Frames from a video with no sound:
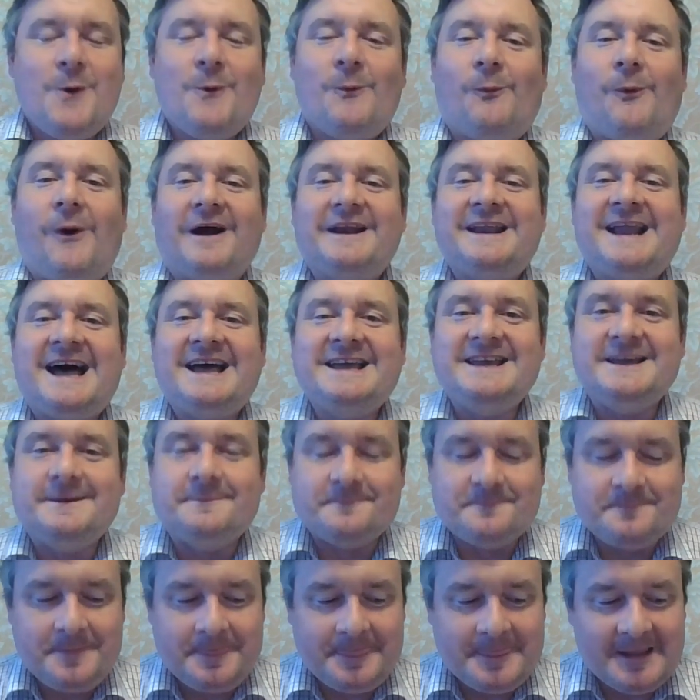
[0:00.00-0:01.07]
What
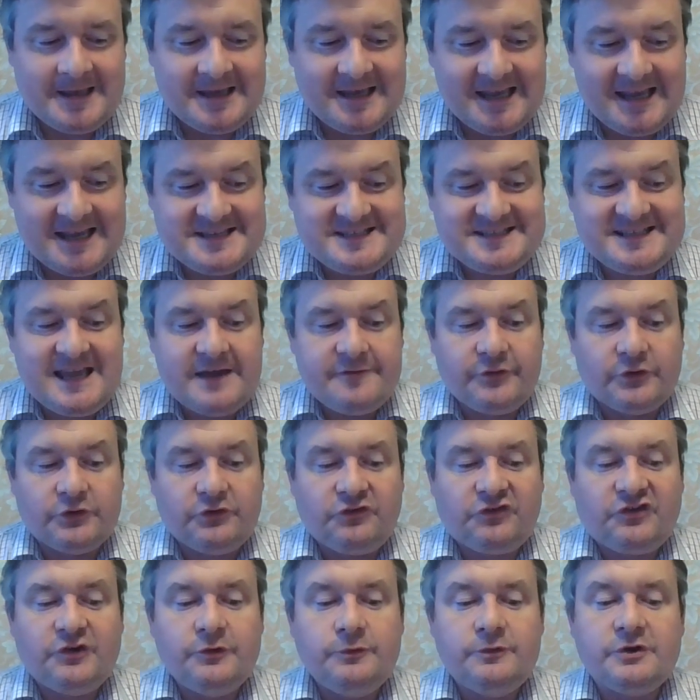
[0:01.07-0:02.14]
name is
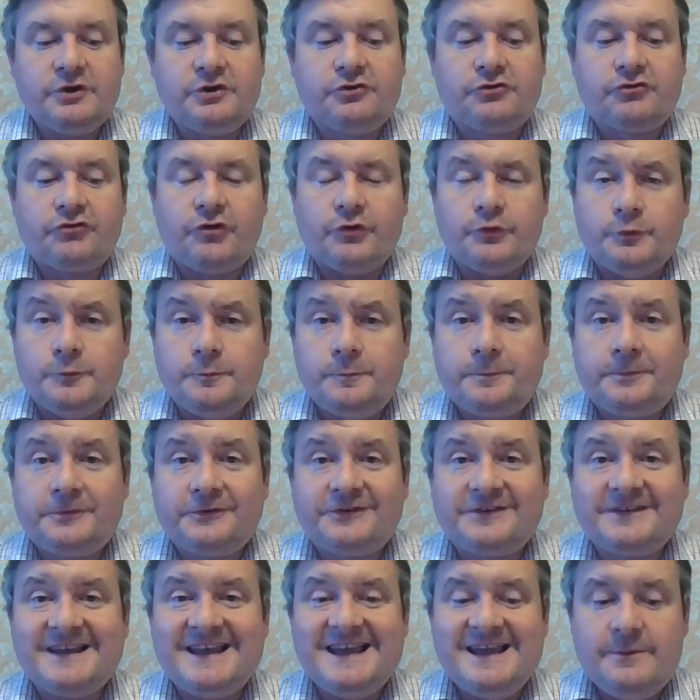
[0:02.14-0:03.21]
given to the
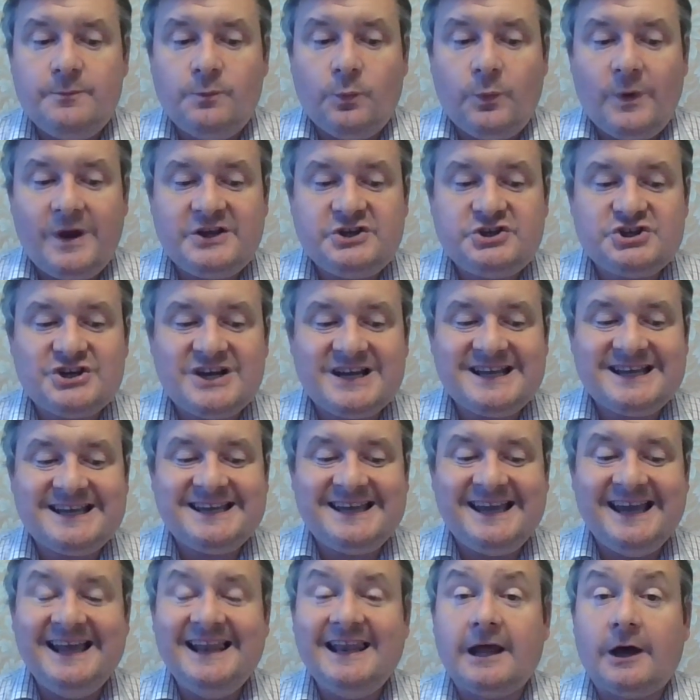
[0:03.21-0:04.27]
groups in which
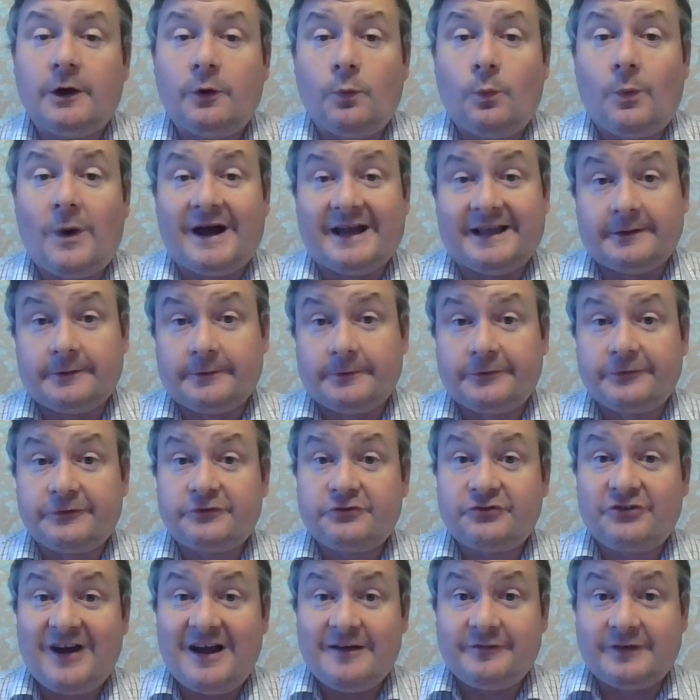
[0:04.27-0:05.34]
killer whales
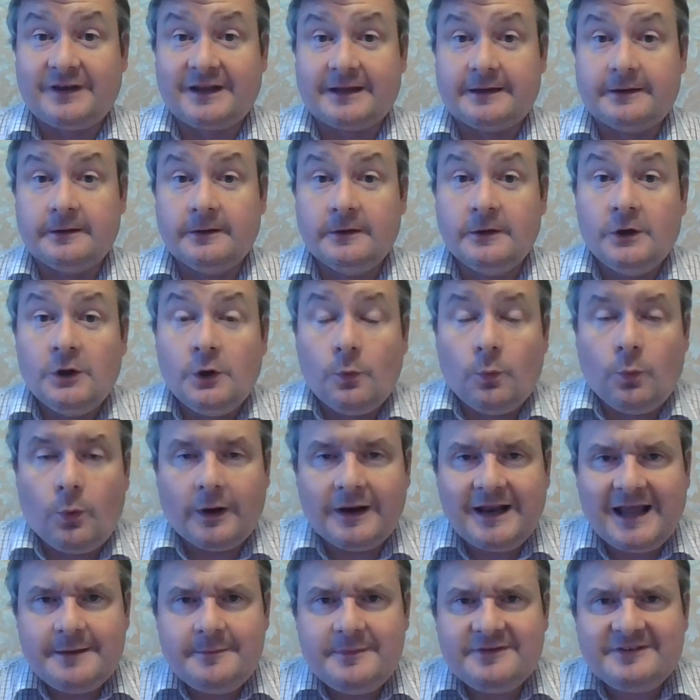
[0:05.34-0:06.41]
travel in? What
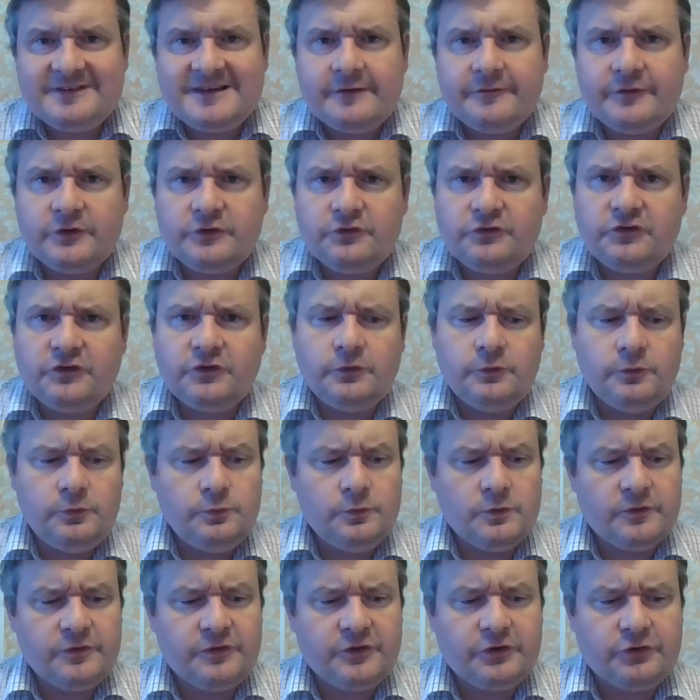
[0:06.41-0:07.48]
name is given
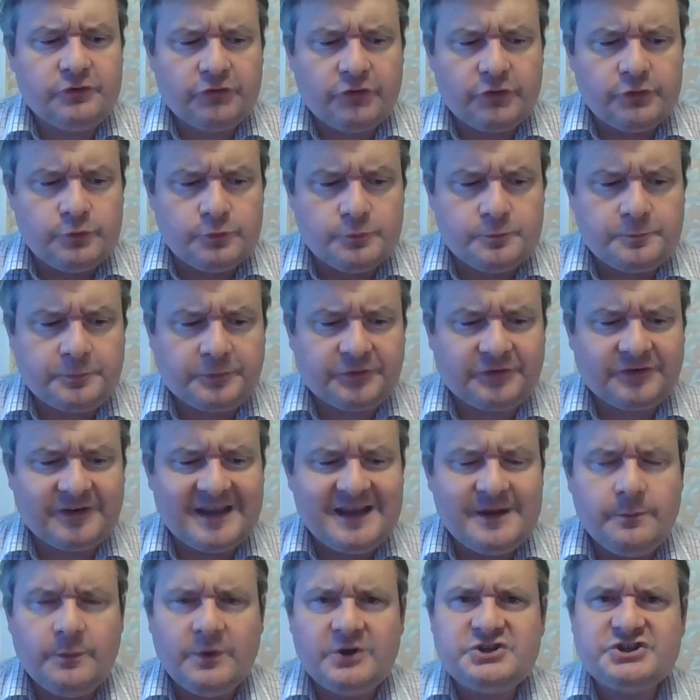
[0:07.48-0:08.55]
to the groups
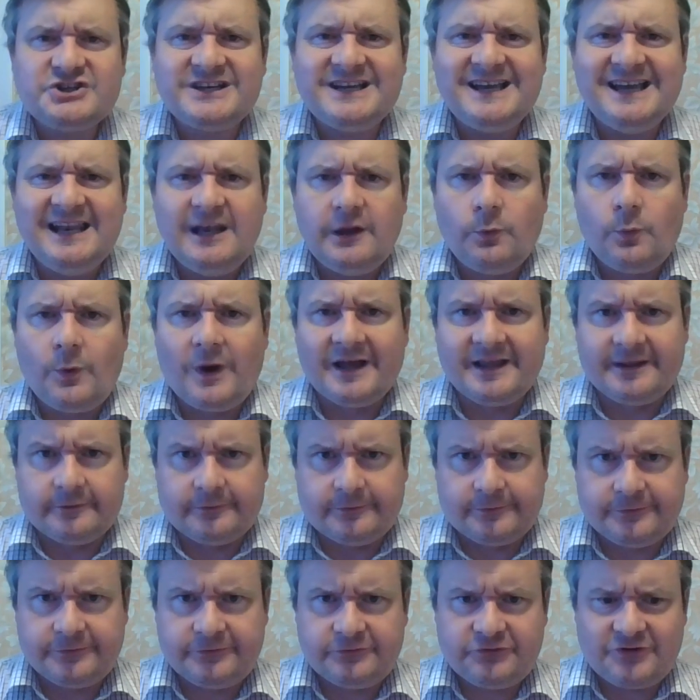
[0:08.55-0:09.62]
in which killer
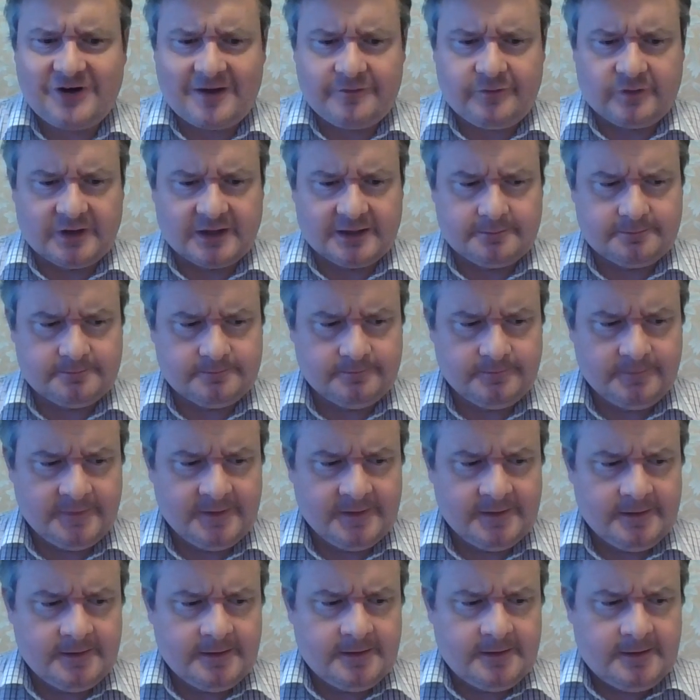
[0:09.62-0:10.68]
whales travel in?
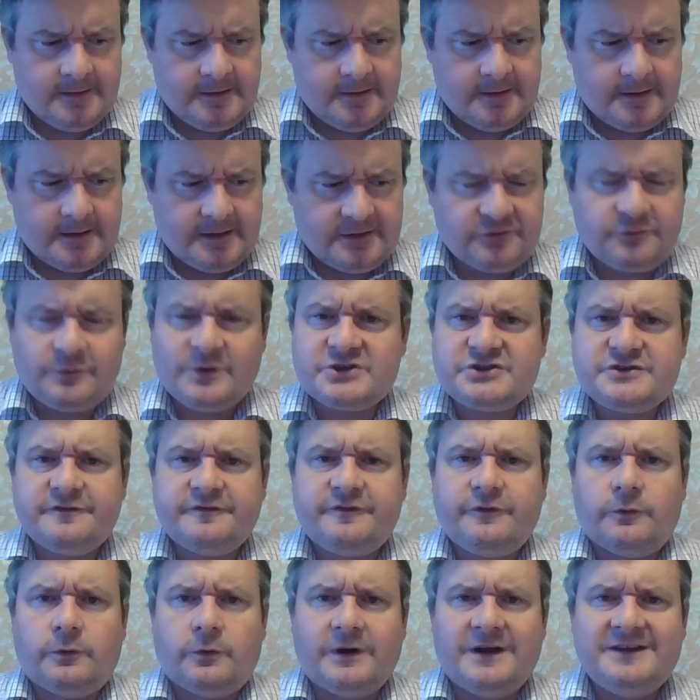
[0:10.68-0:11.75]
It's question
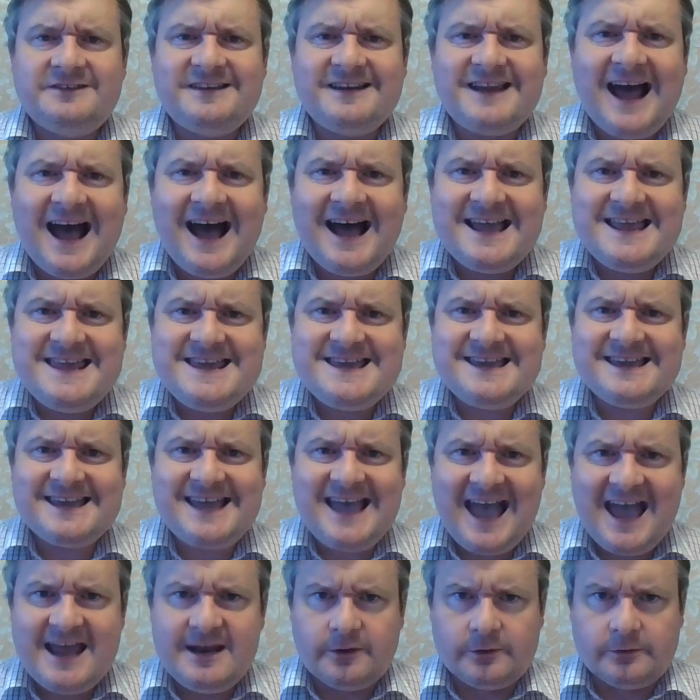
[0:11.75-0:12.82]
four. Is it A,
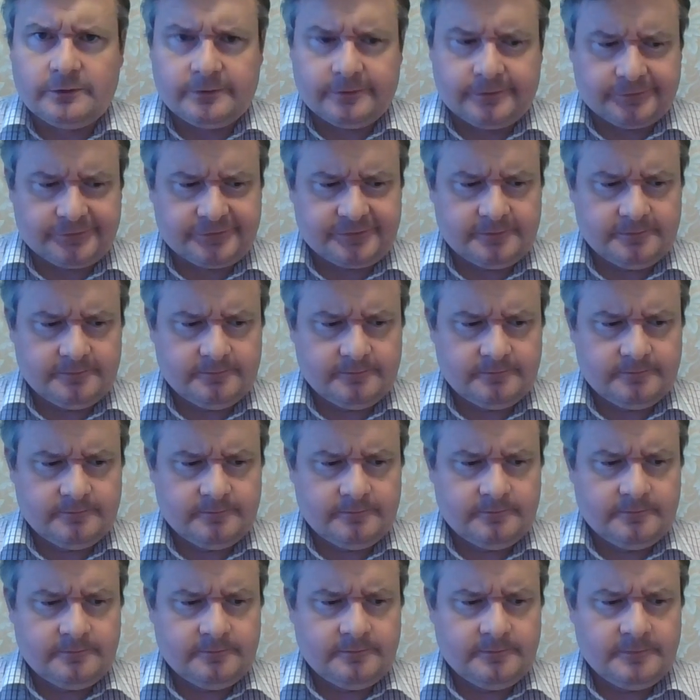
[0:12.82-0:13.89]
kennels,
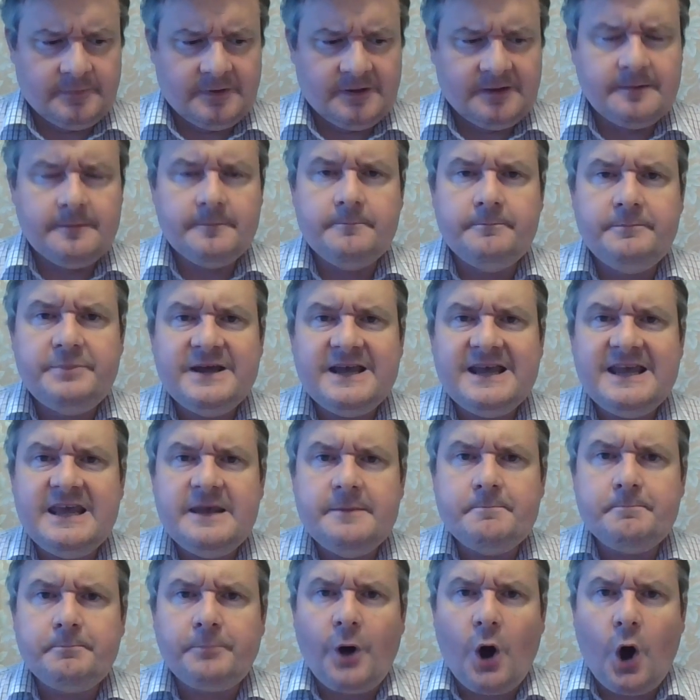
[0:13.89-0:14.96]
B,
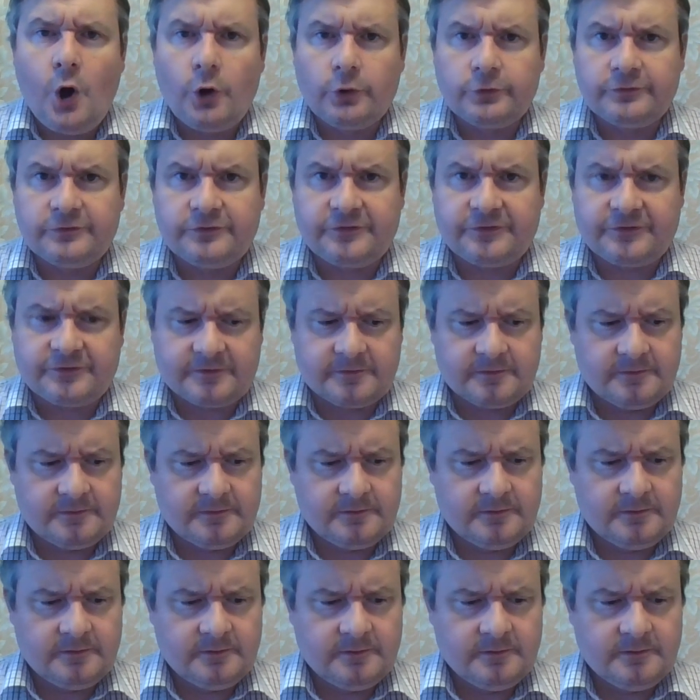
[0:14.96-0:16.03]
pods,
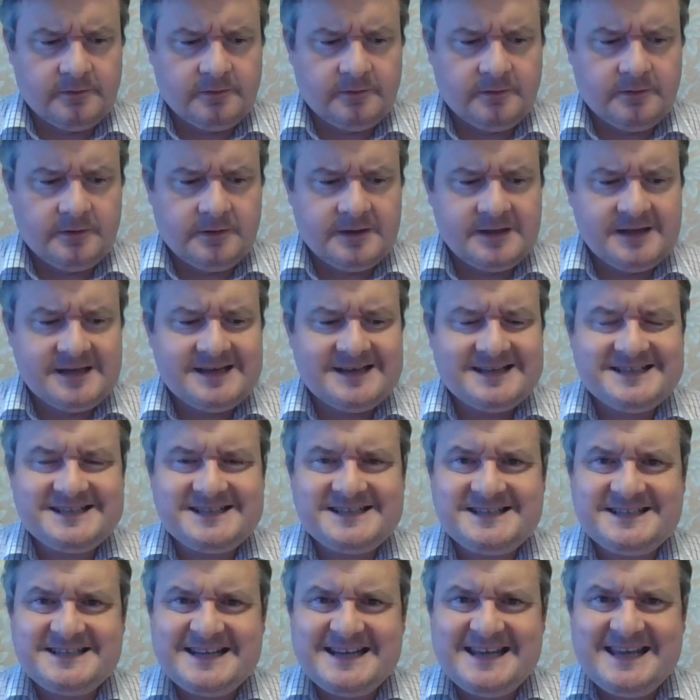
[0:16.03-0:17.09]

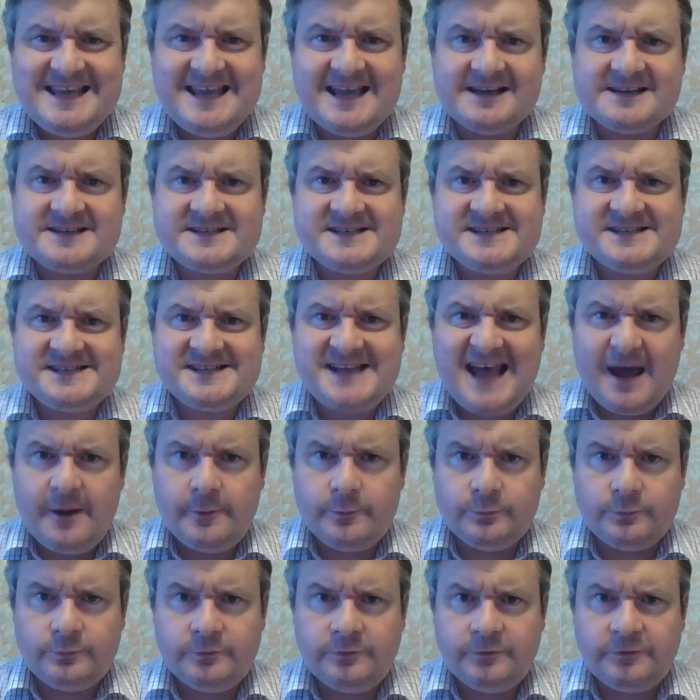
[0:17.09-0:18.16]
C,
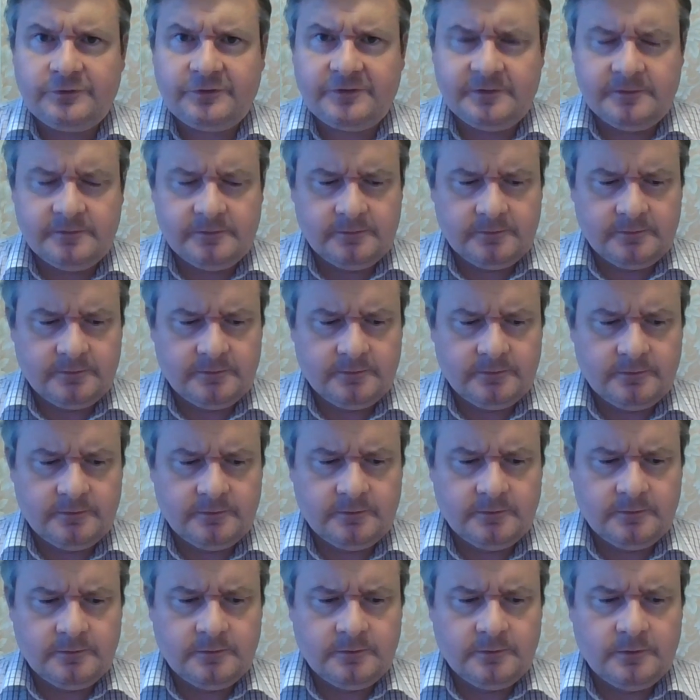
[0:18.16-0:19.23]
sounds,
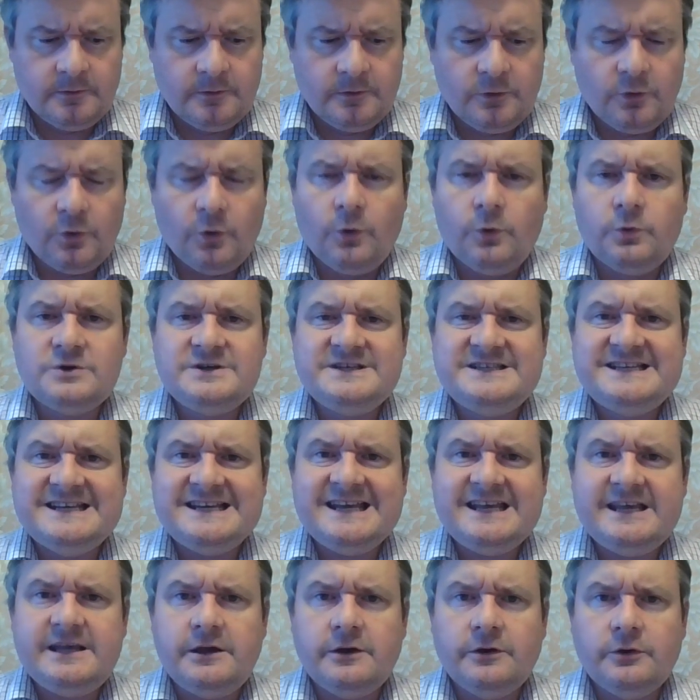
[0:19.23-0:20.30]
or
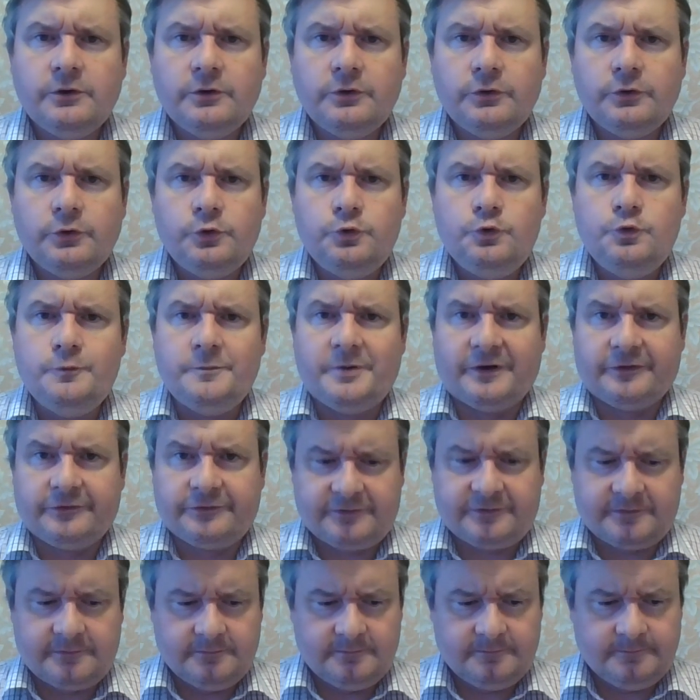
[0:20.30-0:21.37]
D,
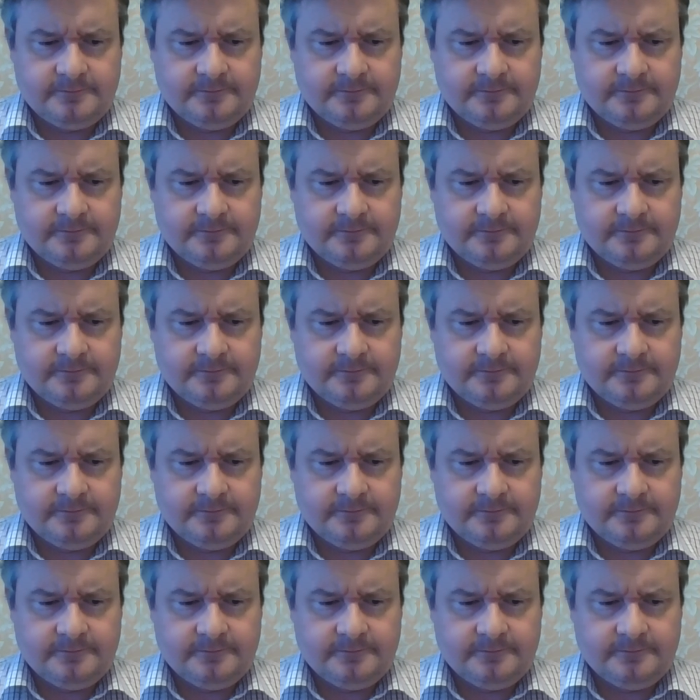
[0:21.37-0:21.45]
ubers?